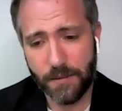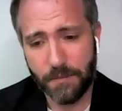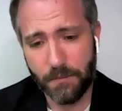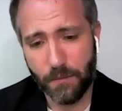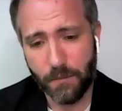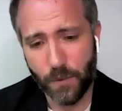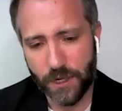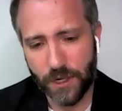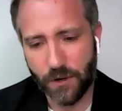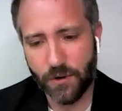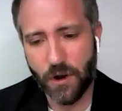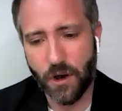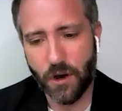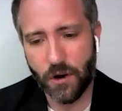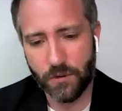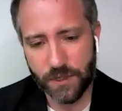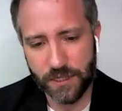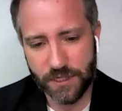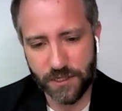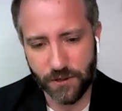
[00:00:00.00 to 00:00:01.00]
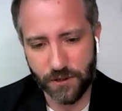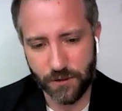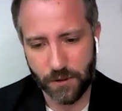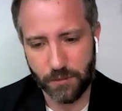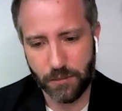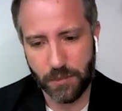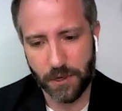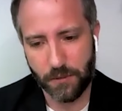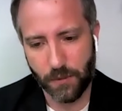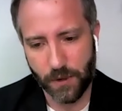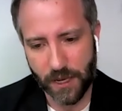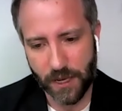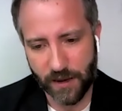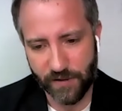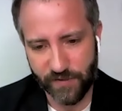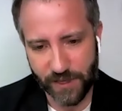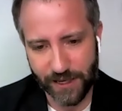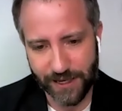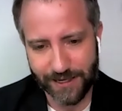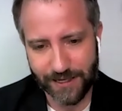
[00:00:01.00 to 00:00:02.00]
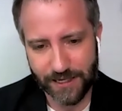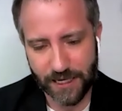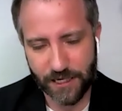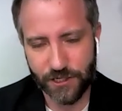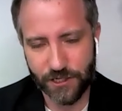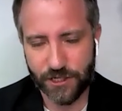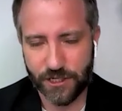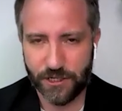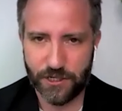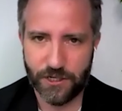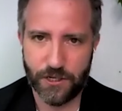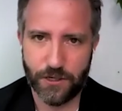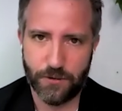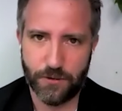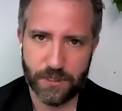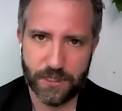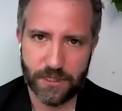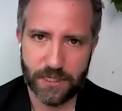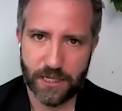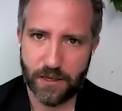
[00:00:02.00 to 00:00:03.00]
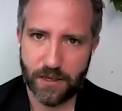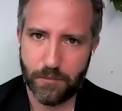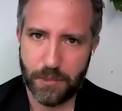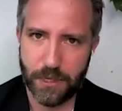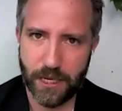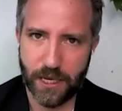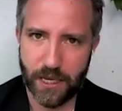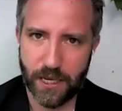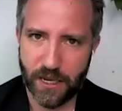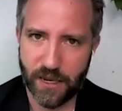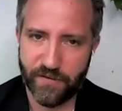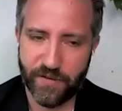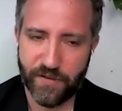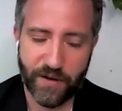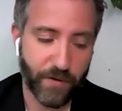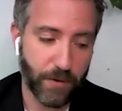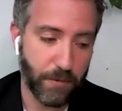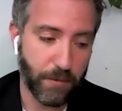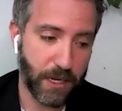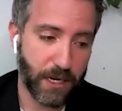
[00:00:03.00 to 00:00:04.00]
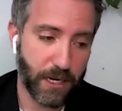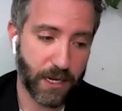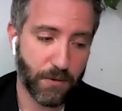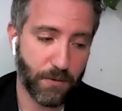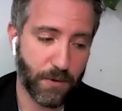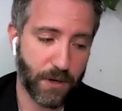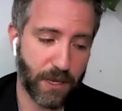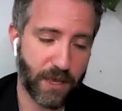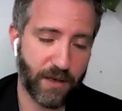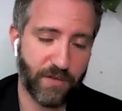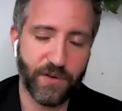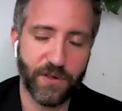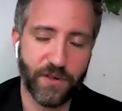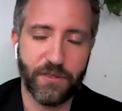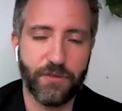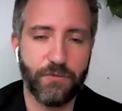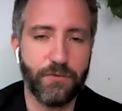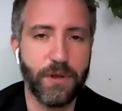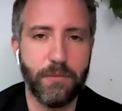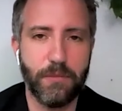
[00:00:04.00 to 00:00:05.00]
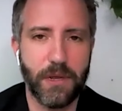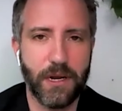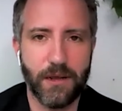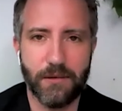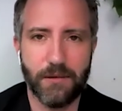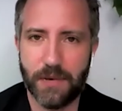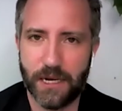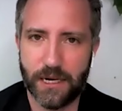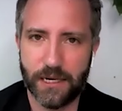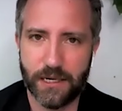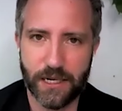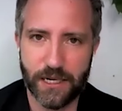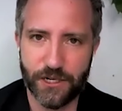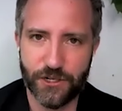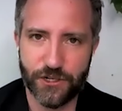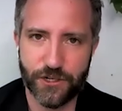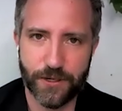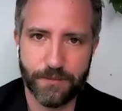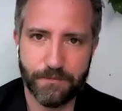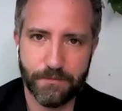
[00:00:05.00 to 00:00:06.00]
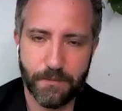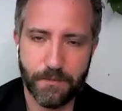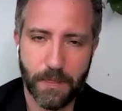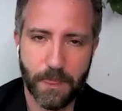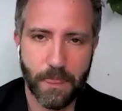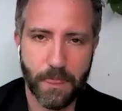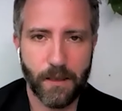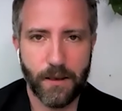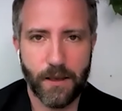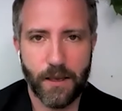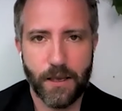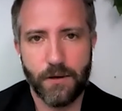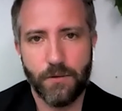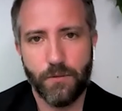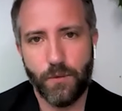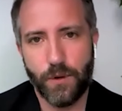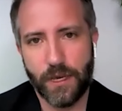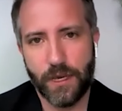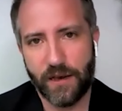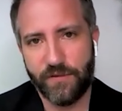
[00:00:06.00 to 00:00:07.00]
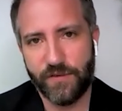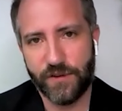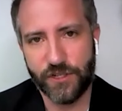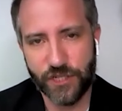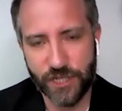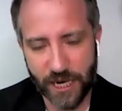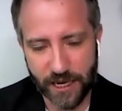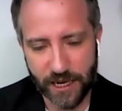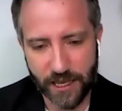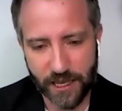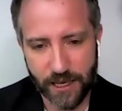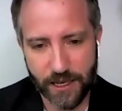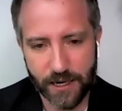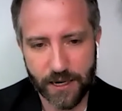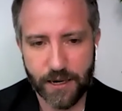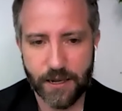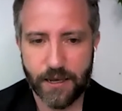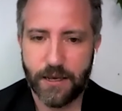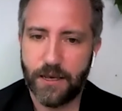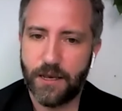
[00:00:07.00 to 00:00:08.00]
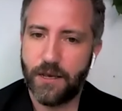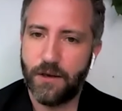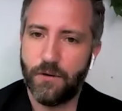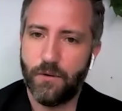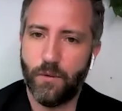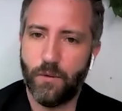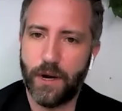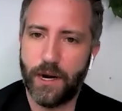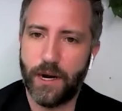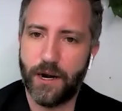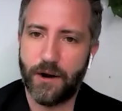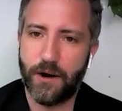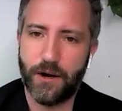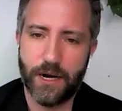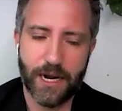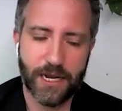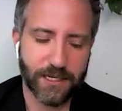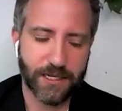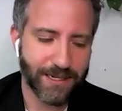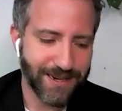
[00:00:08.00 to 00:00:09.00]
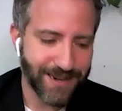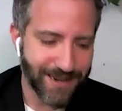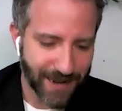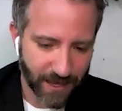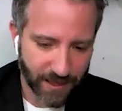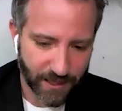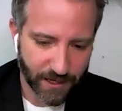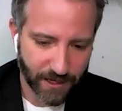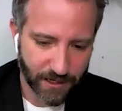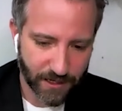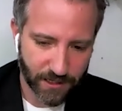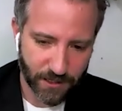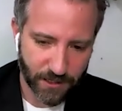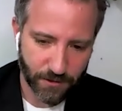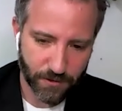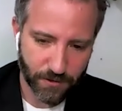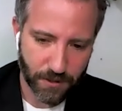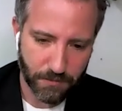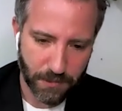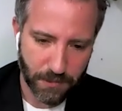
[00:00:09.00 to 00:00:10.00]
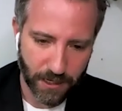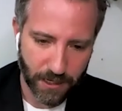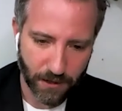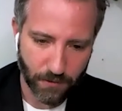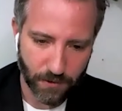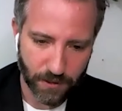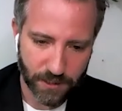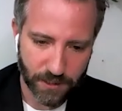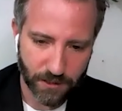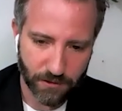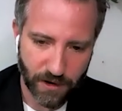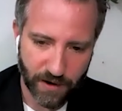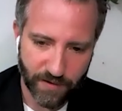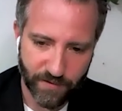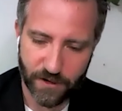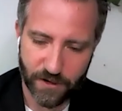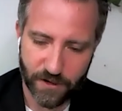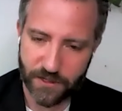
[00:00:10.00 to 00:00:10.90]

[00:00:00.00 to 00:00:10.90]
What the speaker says: We don't always do it, but we have the intention to, is at the beginning of every meeting, we have a 3-minute meditation. We have a check-in where it has nothing to do with the meeting whatsoever.